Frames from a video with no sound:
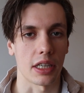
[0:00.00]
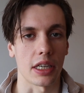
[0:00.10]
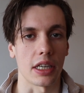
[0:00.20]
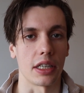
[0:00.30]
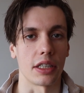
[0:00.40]

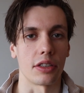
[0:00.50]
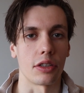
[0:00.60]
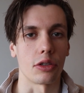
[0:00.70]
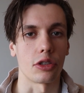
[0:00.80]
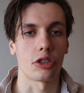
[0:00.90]
in
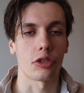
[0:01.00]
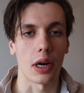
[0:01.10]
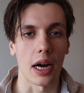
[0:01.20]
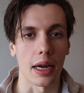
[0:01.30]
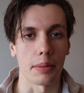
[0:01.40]
those
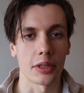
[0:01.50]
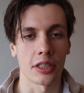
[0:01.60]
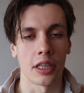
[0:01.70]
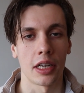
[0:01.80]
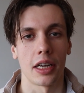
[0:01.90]

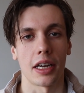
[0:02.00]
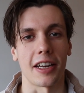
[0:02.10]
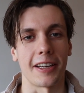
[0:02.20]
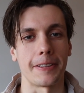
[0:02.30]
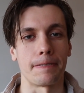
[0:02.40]
tribes.
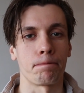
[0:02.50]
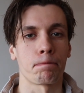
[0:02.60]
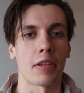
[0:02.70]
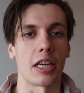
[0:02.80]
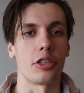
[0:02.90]
And
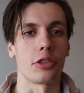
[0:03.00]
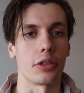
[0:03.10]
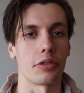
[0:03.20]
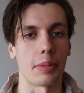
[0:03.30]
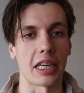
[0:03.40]
he sort
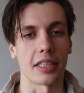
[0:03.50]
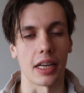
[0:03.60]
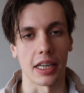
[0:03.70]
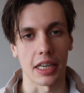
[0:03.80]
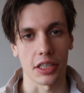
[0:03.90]
of makes the
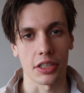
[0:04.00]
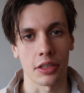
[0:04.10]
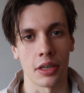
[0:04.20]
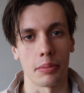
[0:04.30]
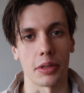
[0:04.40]

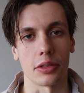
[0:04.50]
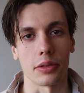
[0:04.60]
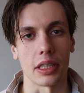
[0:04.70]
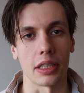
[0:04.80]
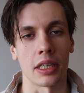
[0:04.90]
links
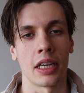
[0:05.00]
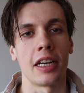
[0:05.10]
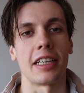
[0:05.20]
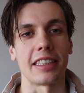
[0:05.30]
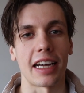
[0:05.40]
between
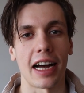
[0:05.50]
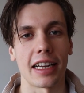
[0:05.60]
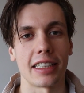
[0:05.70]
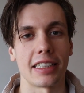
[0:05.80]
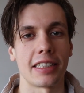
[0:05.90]

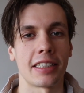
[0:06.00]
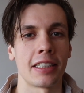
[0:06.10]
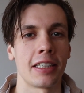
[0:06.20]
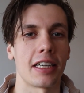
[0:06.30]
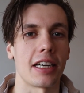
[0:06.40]
diet
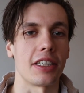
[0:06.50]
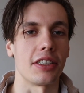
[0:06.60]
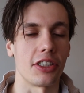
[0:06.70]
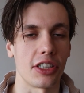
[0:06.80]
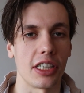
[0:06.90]
and
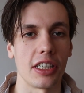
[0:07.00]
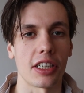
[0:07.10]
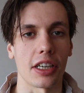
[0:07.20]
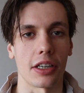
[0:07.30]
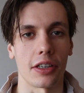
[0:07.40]
disease
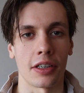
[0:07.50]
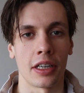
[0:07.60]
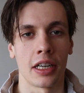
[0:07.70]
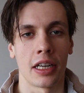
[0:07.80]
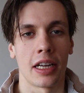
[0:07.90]
here.
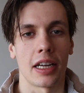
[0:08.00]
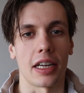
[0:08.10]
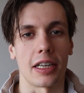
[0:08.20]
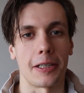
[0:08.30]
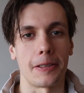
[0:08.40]

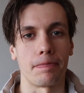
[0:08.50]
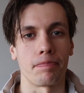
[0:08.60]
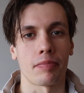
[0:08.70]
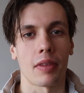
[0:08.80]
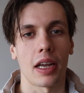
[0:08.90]
Um,
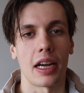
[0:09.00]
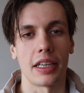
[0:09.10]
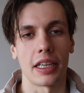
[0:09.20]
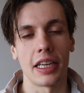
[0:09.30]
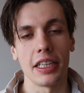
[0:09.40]

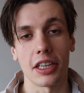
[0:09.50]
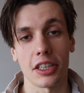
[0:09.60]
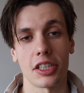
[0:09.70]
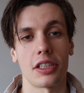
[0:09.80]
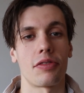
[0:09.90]
and he
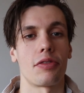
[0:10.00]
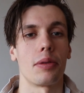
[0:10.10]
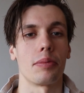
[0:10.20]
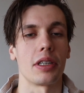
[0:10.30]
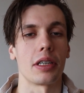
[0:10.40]
does it
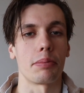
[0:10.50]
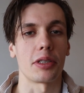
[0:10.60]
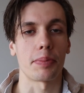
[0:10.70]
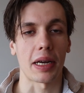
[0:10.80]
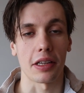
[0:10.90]
from the
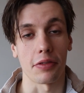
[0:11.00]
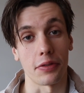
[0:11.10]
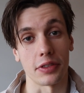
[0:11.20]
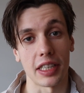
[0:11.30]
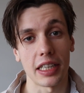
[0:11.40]
perspective
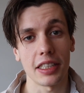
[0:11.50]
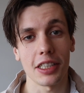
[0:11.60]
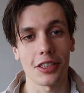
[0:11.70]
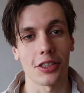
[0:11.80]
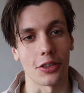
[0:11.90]
of a
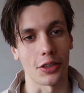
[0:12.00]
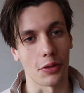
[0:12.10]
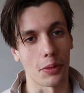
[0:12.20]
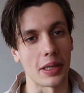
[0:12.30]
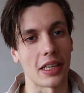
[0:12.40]
dentist. So there
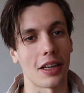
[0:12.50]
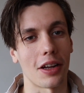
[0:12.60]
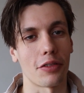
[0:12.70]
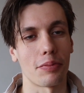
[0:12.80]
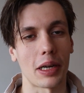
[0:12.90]
will be a
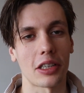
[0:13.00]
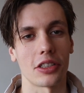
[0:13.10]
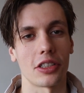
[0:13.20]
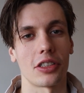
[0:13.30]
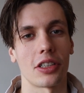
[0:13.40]
lot of
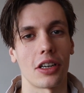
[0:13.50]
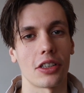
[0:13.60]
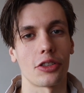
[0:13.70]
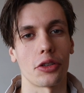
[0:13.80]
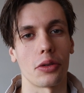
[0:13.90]
pictures
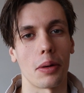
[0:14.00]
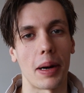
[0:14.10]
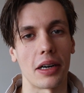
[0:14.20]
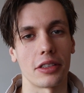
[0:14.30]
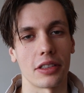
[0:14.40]
also
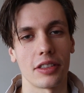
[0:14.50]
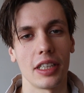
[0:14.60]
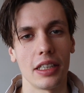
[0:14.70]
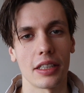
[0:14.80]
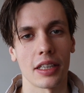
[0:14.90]
about the
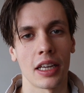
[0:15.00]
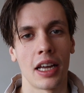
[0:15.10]
teeth